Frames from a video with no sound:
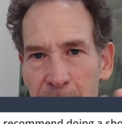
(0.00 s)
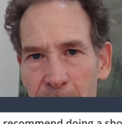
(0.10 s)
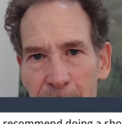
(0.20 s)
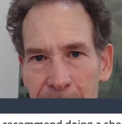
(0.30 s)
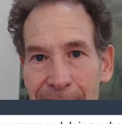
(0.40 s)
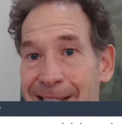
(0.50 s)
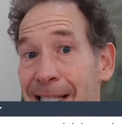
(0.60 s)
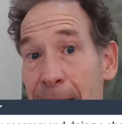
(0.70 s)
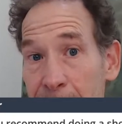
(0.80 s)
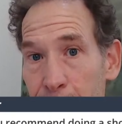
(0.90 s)
and
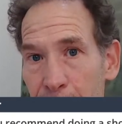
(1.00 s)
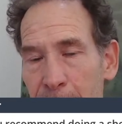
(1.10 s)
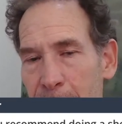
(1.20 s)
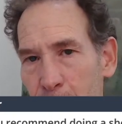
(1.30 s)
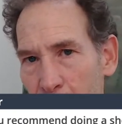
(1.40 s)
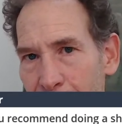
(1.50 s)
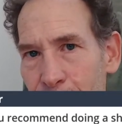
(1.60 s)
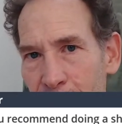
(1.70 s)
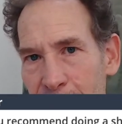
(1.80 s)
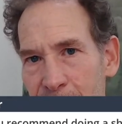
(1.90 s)
sleep,
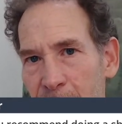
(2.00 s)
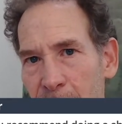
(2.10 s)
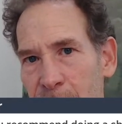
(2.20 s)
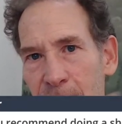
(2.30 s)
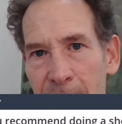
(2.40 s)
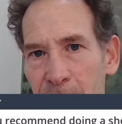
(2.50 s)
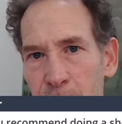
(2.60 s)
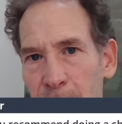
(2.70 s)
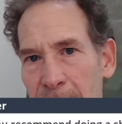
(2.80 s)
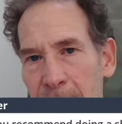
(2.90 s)
recovery is the other side of the
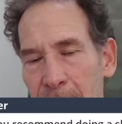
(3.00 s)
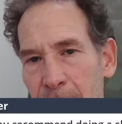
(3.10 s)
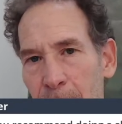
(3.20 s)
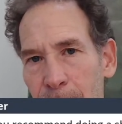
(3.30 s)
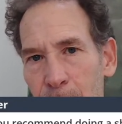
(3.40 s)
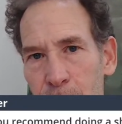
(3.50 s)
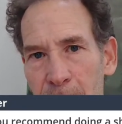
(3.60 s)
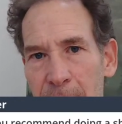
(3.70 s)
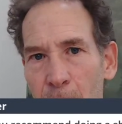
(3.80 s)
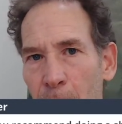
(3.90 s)
training. If you're
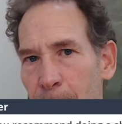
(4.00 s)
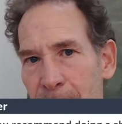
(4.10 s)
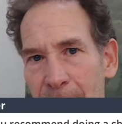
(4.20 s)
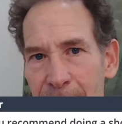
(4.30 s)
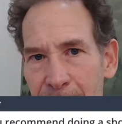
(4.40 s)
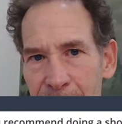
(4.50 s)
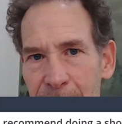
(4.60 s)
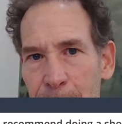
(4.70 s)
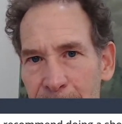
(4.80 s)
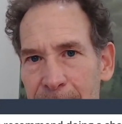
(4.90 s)
training hard but not
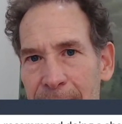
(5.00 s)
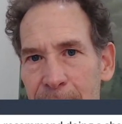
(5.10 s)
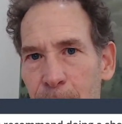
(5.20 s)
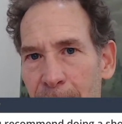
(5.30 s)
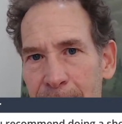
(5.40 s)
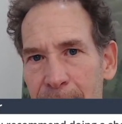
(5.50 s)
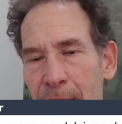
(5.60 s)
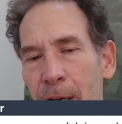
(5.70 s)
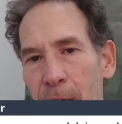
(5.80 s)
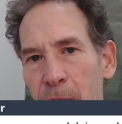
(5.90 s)
sleeping and eating right,
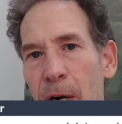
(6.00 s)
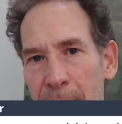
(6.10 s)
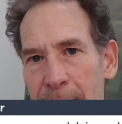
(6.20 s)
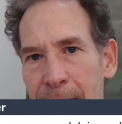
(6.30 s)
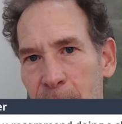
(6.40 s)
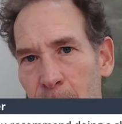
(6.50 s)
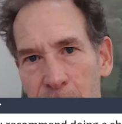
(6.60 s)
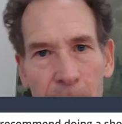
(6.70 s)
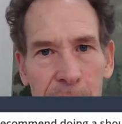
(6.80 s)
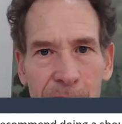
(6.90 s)
you're not going to get the
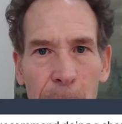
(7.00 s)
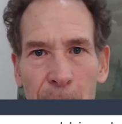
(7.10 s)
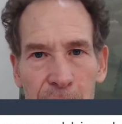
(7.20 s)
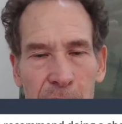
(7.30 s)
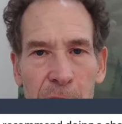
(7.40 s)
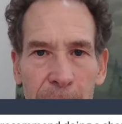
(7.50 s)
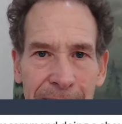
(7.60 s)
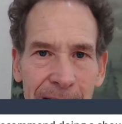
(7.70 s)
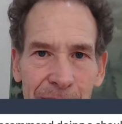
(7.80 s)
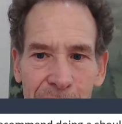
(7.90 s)
results of a person who
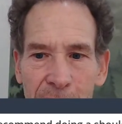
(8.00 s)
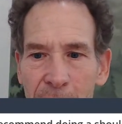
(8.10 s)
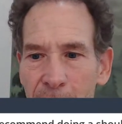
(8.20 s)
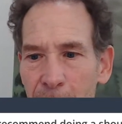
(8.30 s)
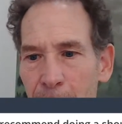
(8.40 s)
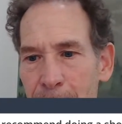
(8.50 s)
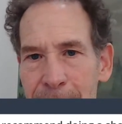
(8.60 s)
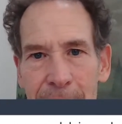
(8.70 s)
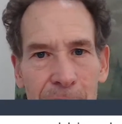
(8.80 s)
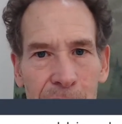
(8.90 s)
is. And
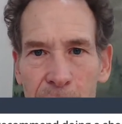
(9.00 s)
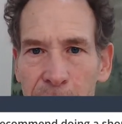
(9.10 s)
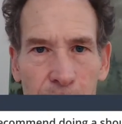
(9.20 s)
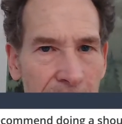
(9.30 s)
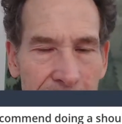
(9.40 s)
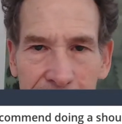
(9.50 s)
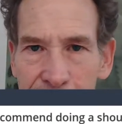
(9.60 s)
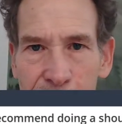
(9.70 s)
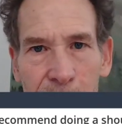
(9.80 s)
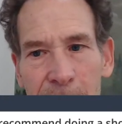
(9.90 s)
then there's your training
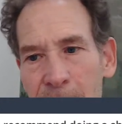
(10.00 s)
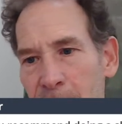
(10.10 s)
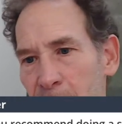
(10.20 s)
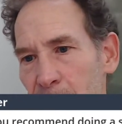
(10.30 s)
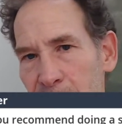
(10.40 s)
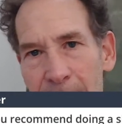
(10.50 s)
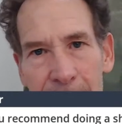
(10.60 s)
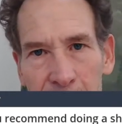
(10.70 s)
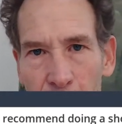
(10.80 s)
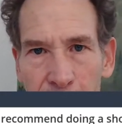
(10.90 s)
history, or your
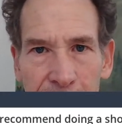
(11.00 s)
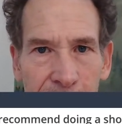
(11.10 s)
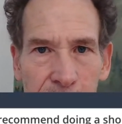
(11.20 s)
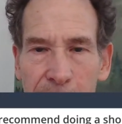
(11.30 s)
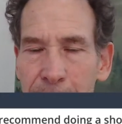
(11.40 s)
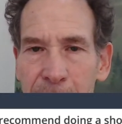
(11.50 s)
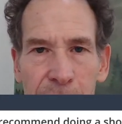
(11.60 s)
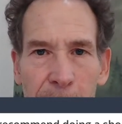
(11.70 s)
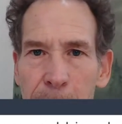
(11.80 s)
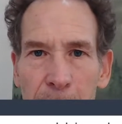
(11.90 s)
tendon loading history. I mean, there's
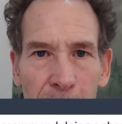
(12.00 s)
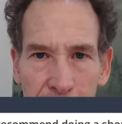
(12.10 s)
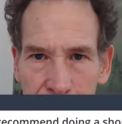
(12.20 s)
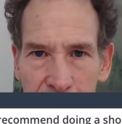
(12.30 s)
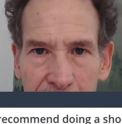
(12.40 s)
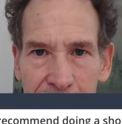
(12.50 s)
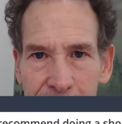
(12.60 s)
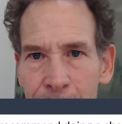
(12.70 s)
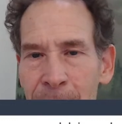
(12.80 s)
a myriad of things